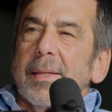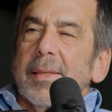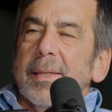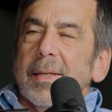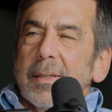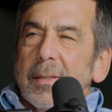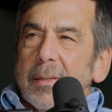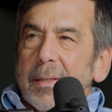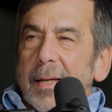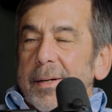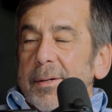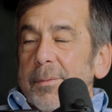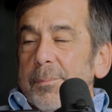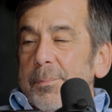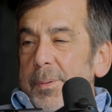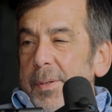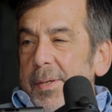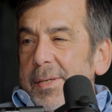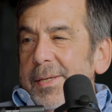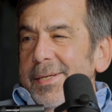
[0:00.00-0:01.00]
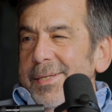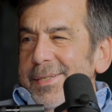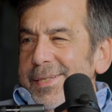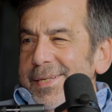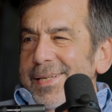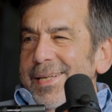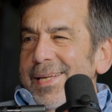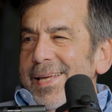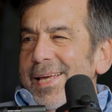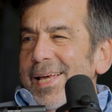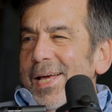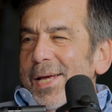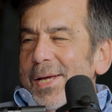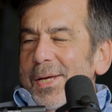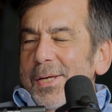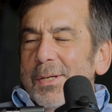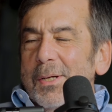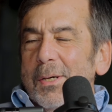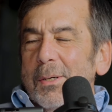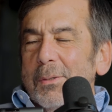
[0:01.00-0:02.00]
I think a lot of
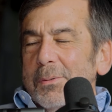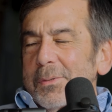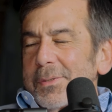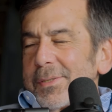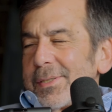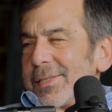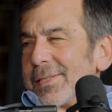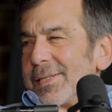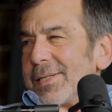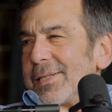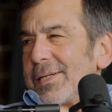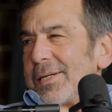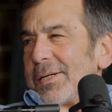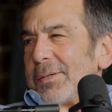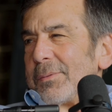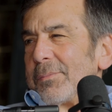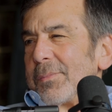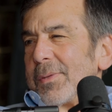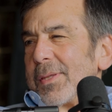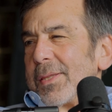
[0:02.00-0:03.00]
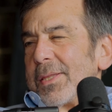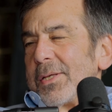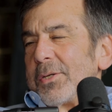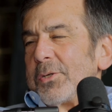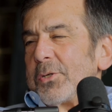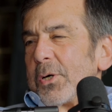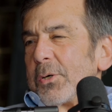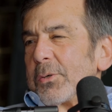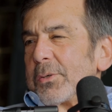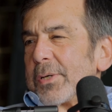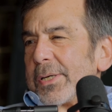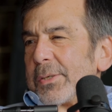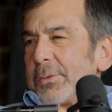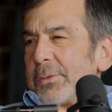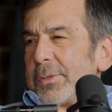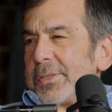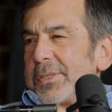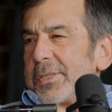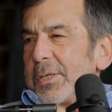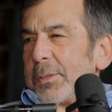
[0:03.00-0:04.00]
you know, the joke I
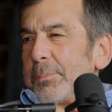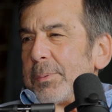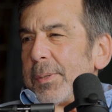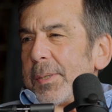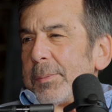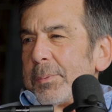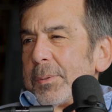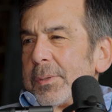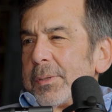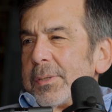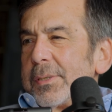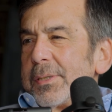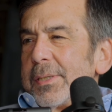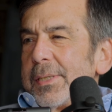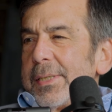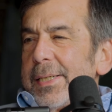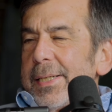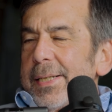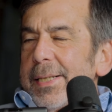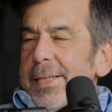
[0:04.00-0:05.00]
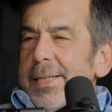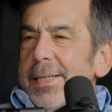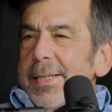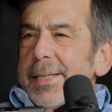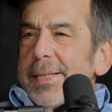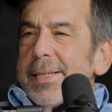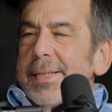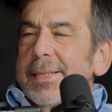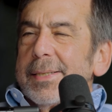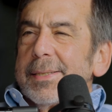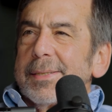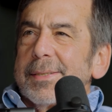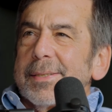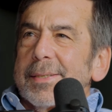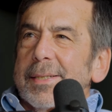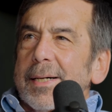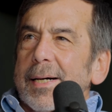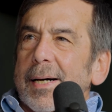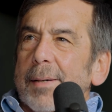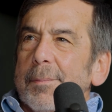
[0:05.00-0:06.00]
always tell people
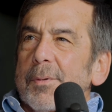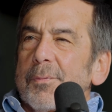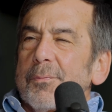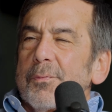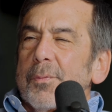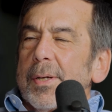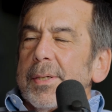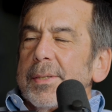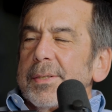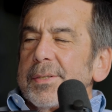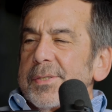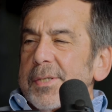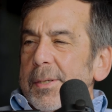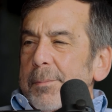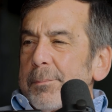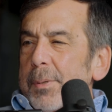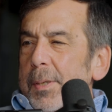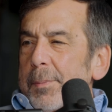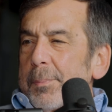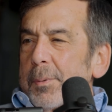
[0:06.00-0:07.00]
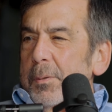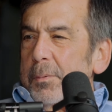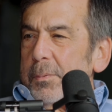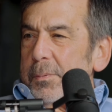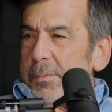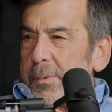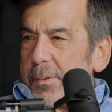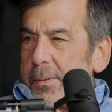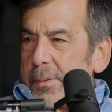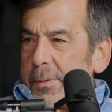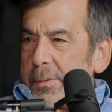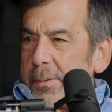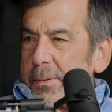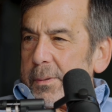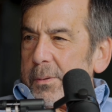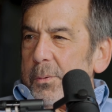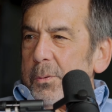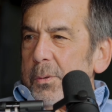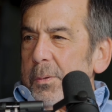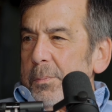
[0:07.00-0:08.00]
is I'm afraid that some people
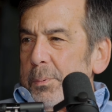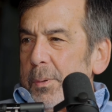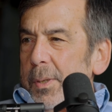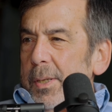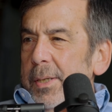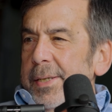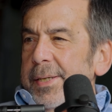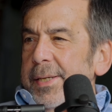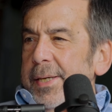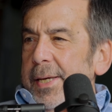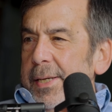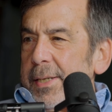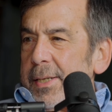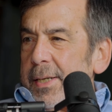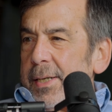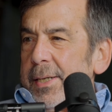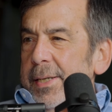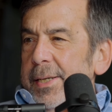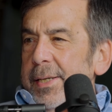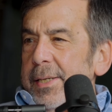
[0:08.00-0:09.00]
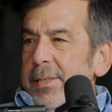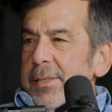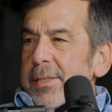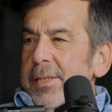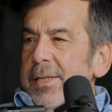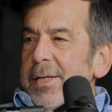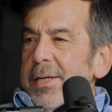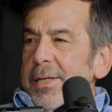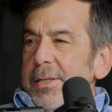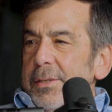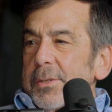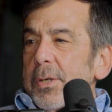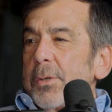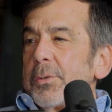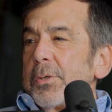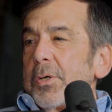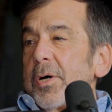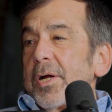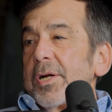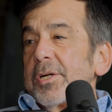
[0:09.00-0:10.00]
who are applying AI
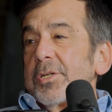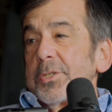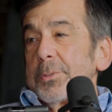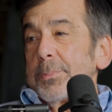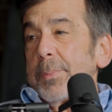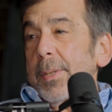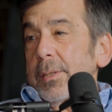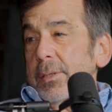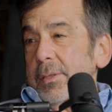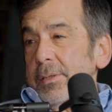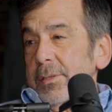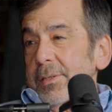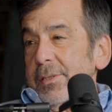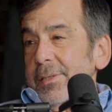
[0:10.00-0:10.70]
don't know how to spell